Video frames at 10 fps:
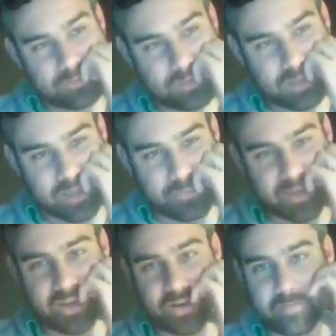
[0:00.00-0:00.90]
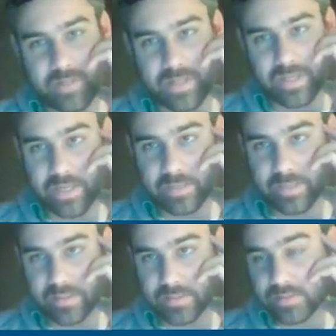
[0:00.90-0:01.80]
It paid off in the end
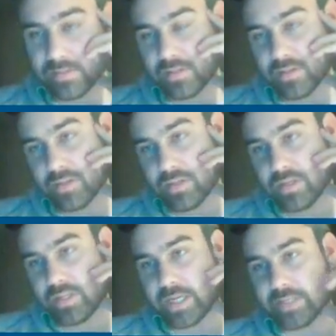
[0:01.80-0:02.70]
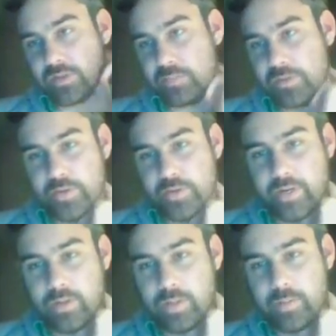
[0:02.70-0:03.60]
because Nana Soul's
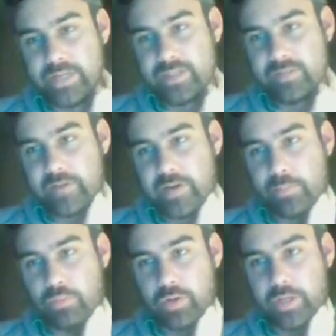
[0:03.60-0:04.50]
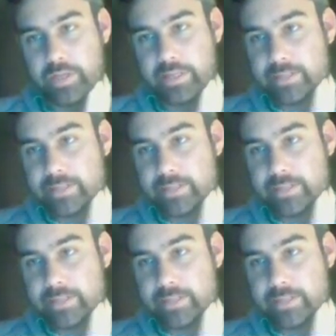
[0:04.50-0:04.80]
Betrayal matches very poorly against